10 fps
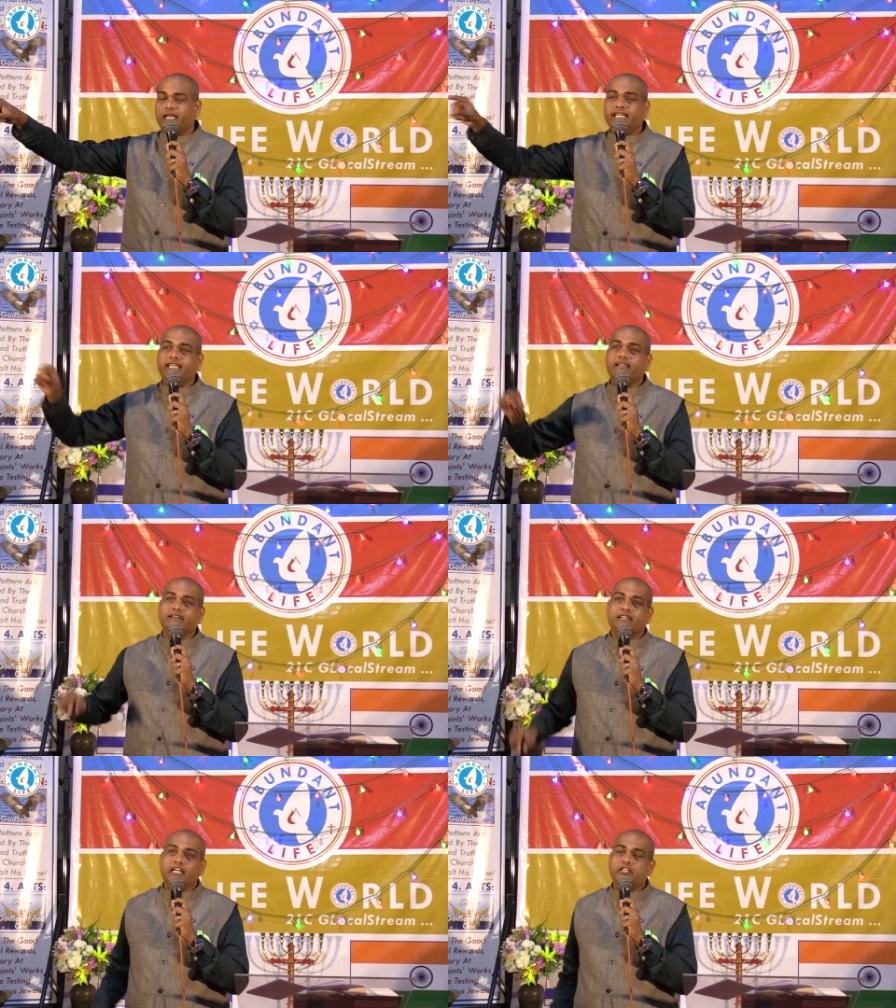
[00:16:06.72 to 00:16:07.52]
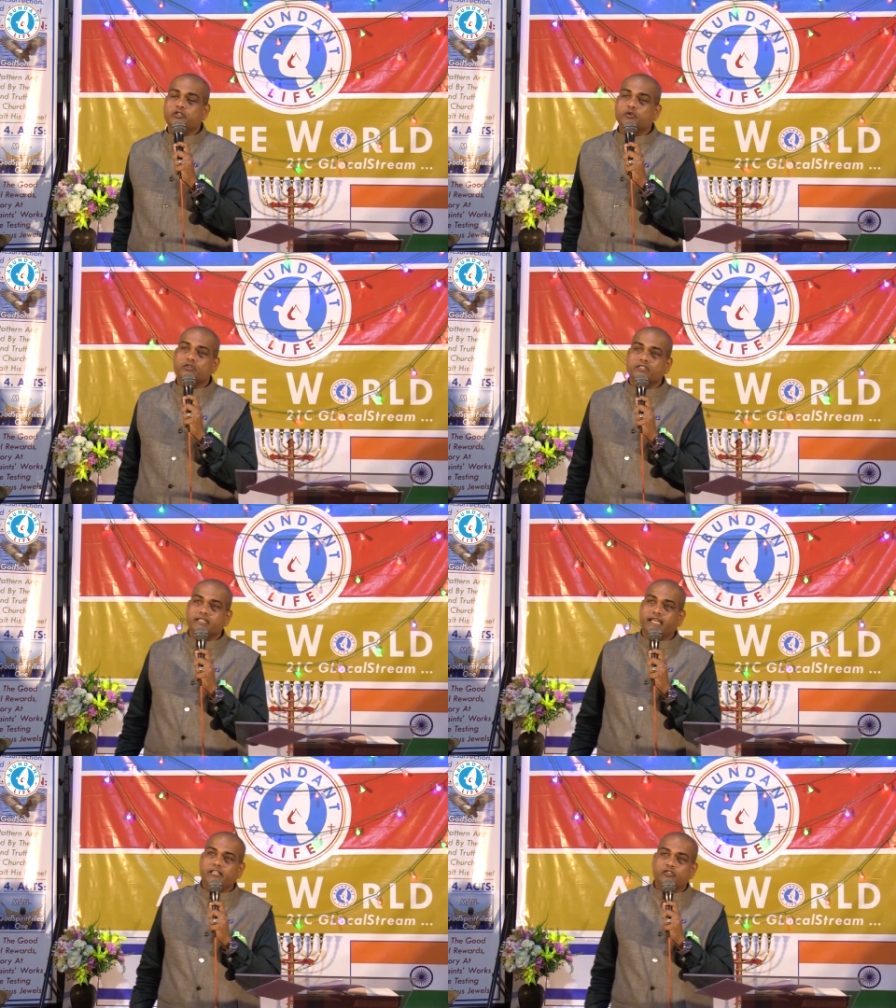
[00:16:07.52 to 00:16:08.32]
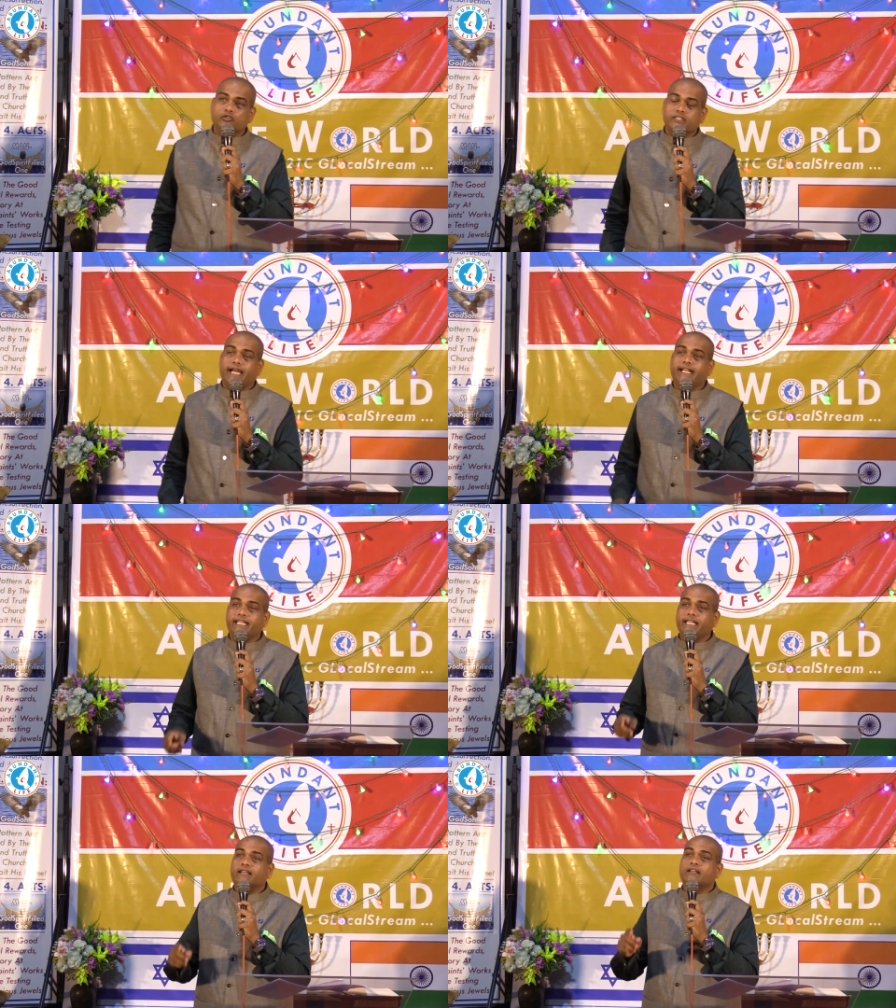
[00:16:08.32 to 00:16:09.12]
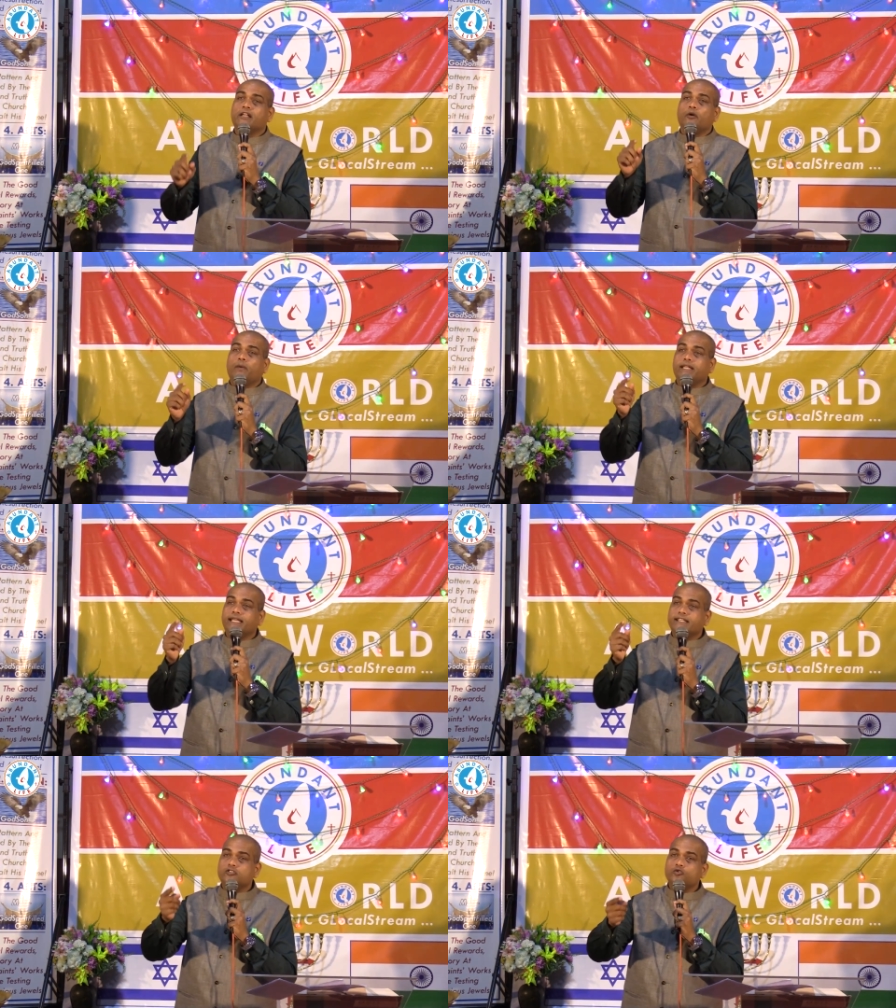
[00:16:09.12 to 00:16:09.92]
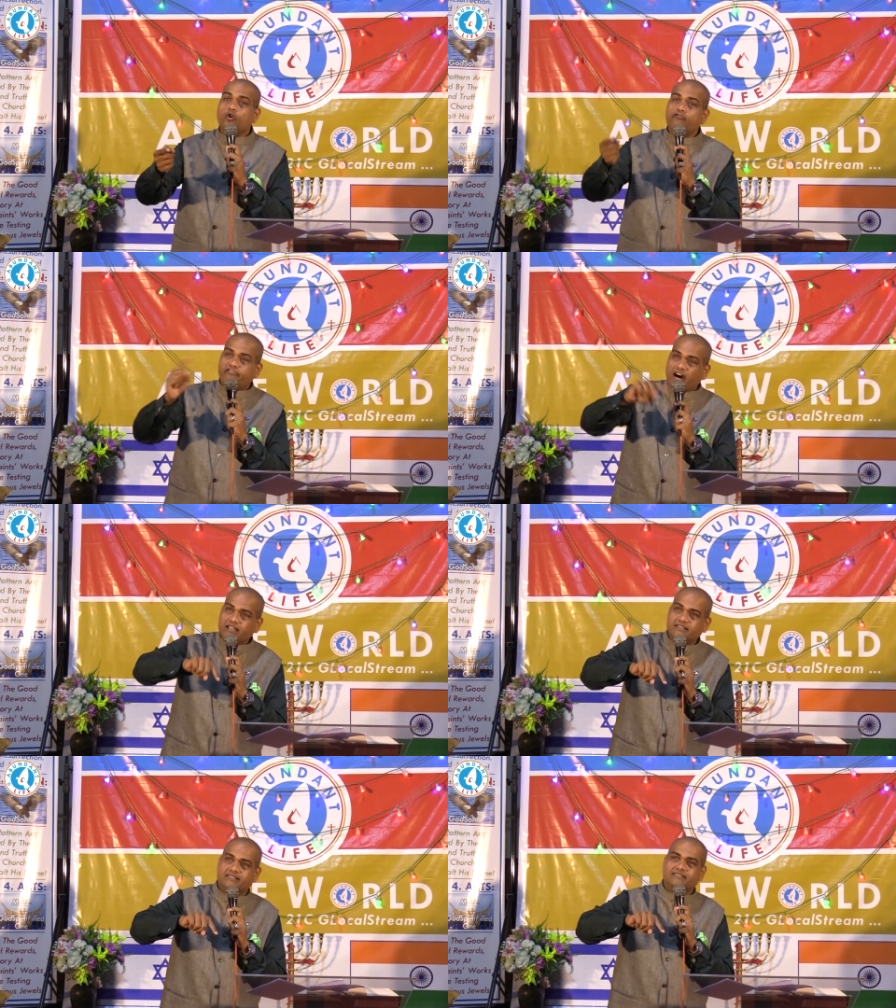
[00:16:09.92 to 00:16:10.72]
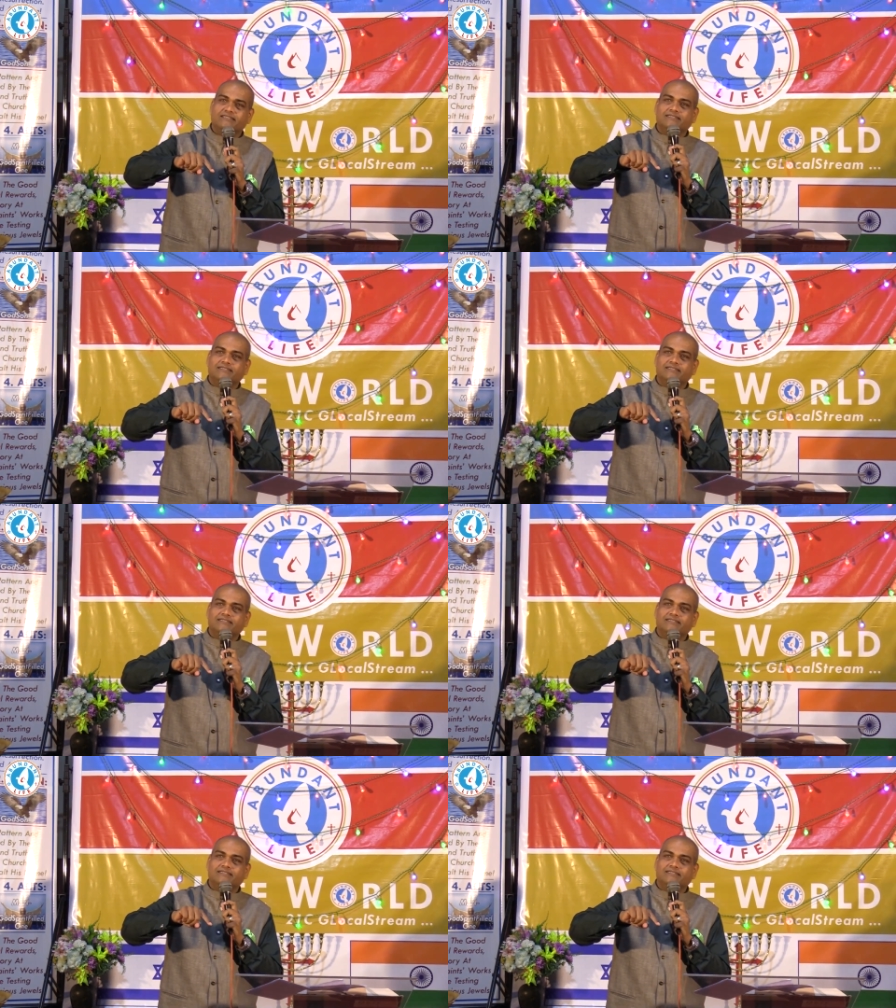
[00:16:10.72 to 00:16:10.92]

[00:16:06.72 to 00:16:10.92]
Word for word: many issues in society. When there is no father